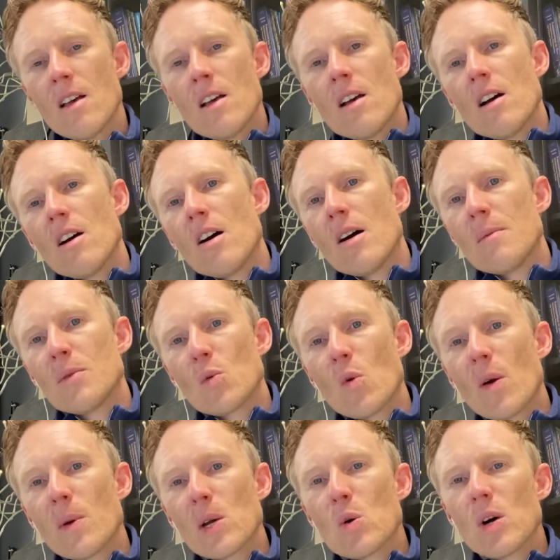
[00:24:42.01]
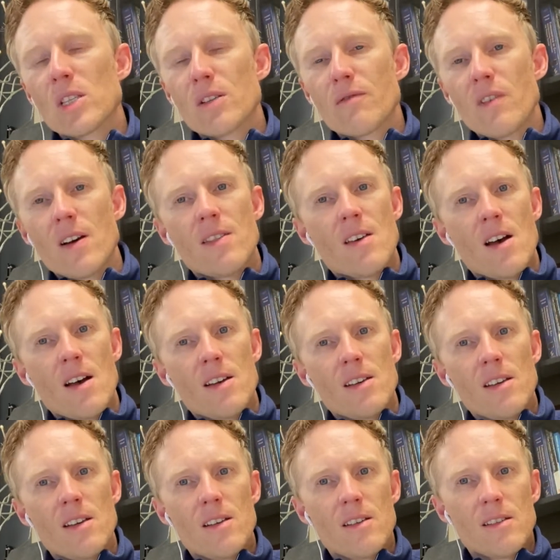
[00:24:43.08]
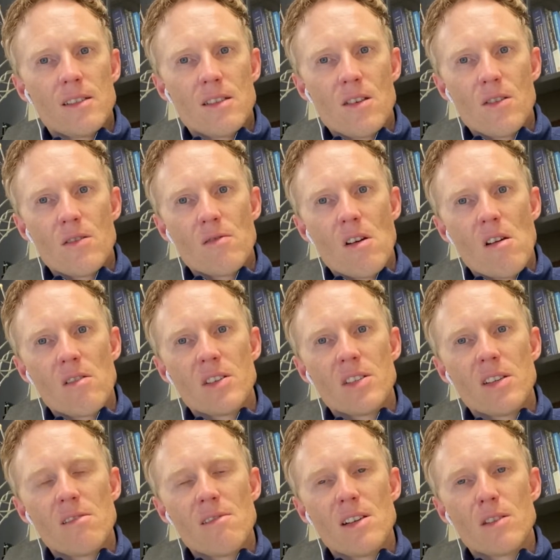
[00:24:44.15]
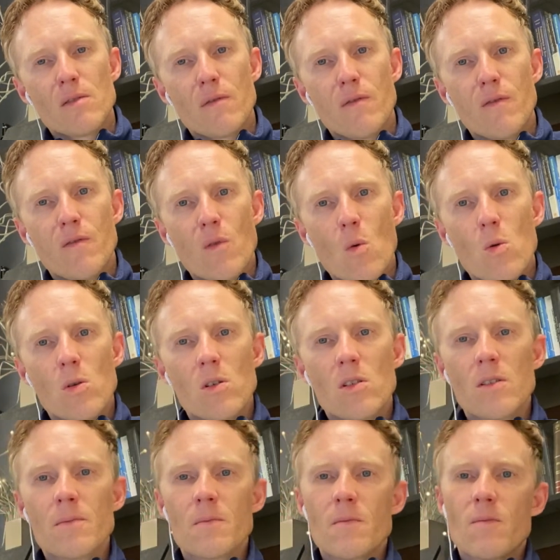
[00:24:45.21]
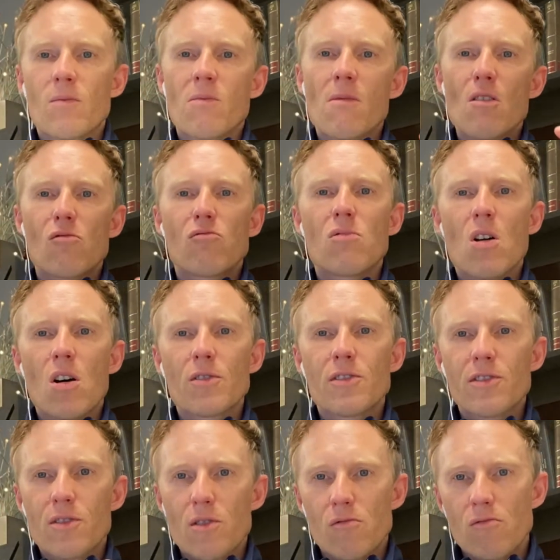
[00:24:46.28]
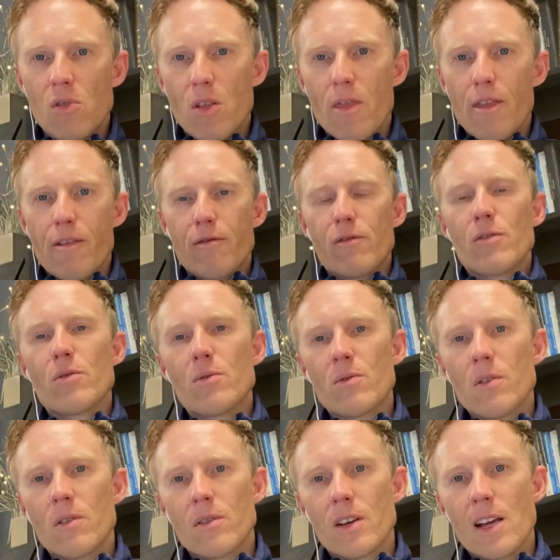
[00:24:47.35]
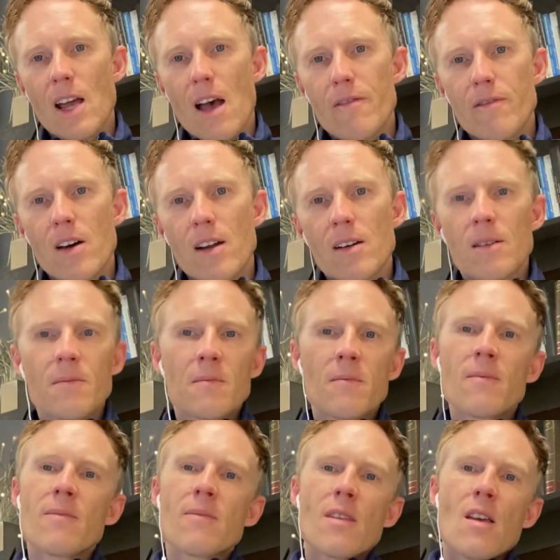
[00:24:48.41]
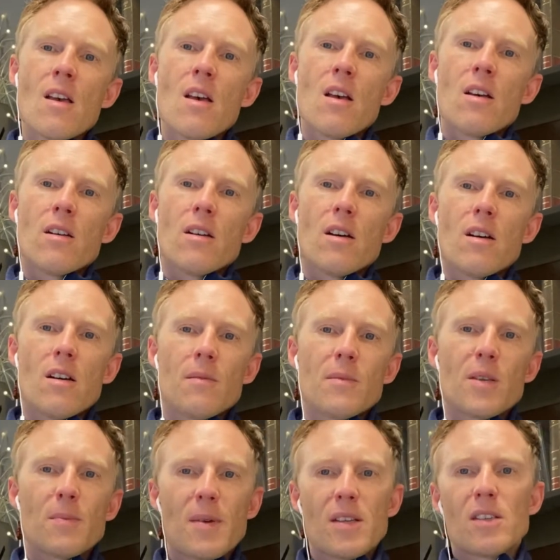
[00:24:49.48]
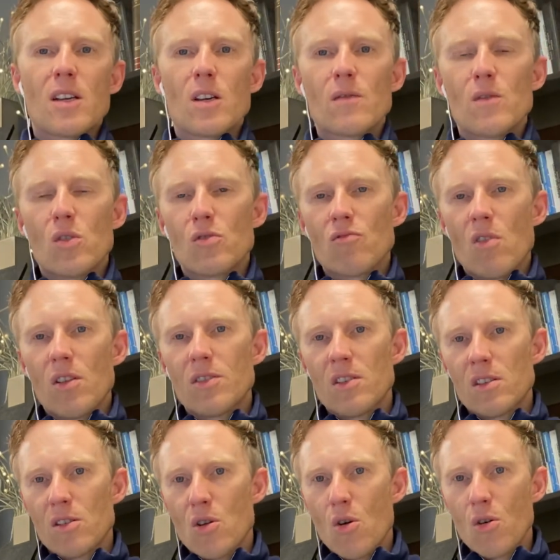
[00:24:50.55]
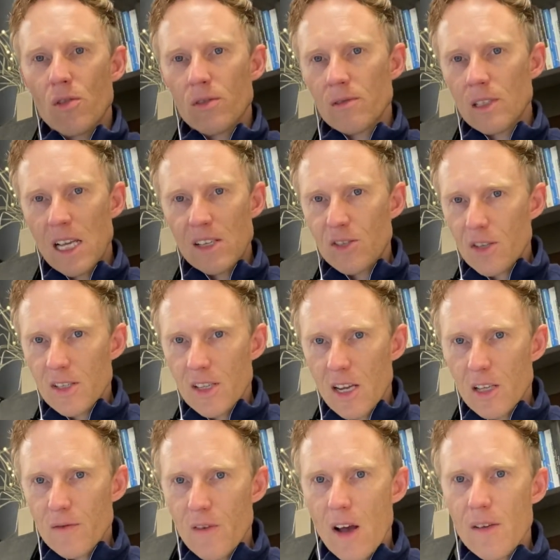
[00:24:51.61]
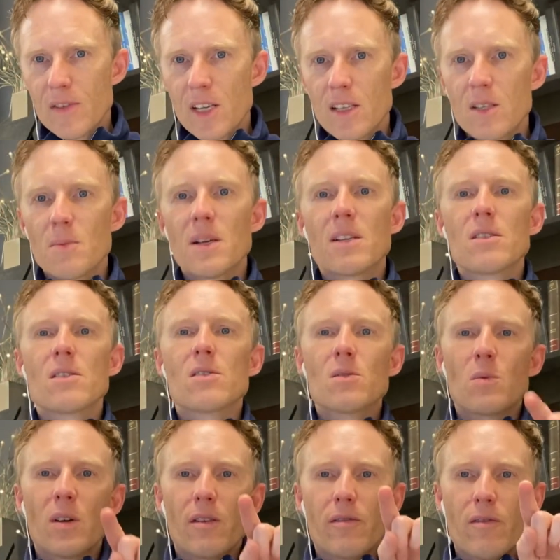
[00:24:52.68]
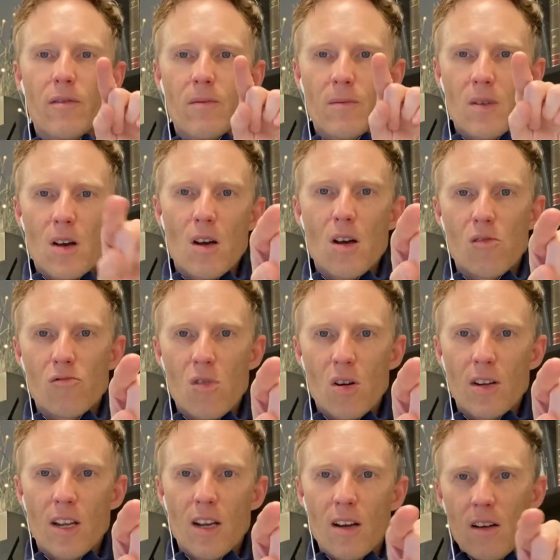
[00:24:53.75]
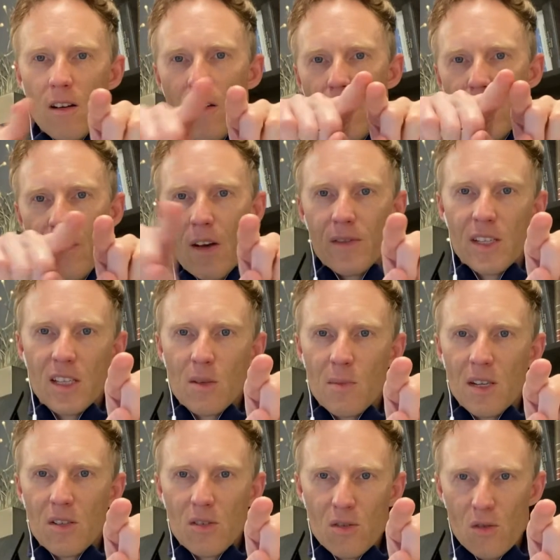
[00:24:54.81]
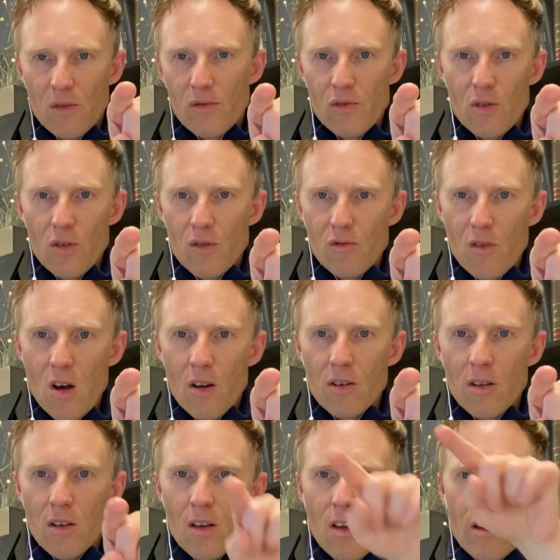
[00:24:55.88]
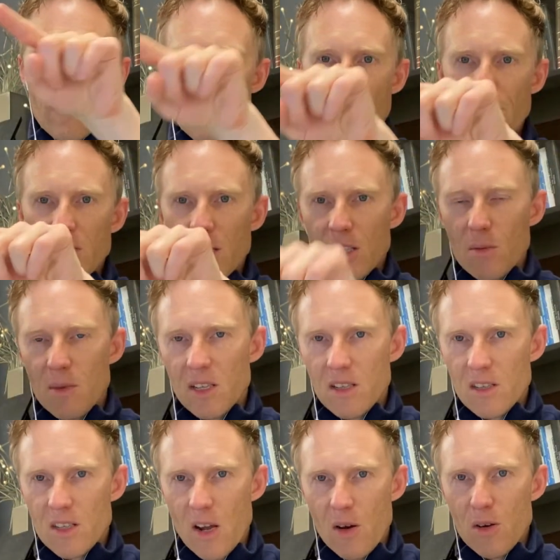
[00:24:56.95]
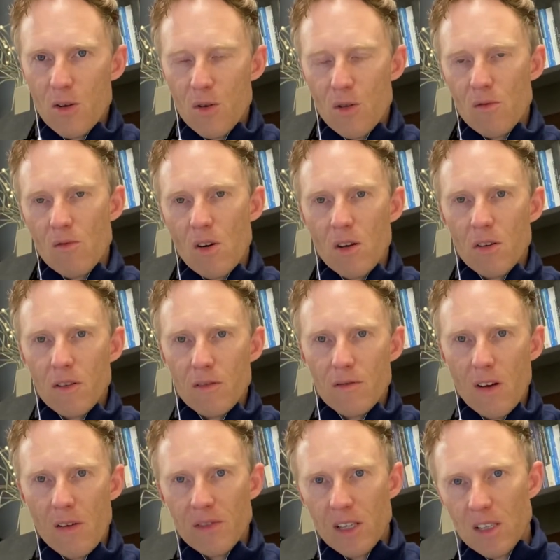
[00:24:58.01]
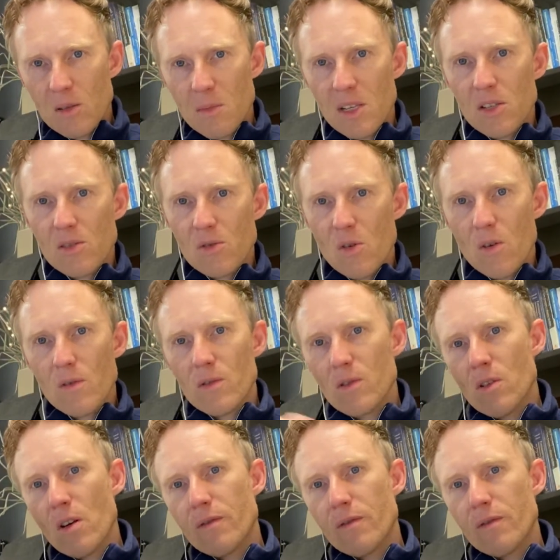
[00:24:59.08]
The way we quantified that is that there are a series of 4 rods that run through the CAT fan, The spacing of those rods is known. Let's just say it's 5 centimeters. So we have a rod here, 5 centimeters over another rod, 5 centimeters down another rod, 5 centimeters over a